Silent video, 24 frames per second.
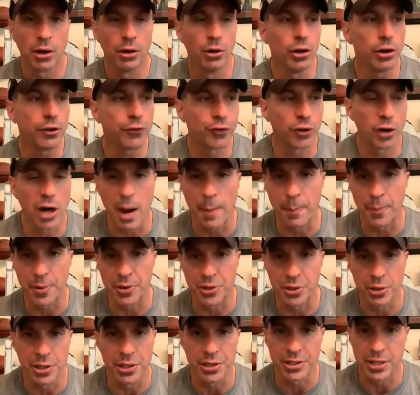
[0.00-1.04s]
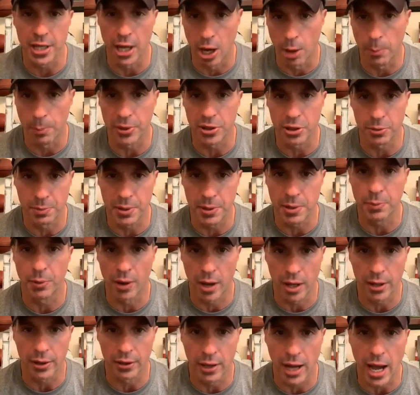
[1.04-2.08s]
look for opportunities to help other people
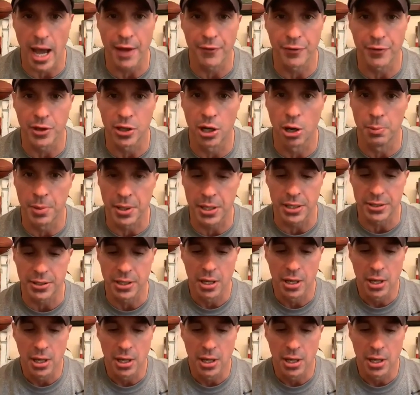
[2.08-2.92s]
out in life, you know, because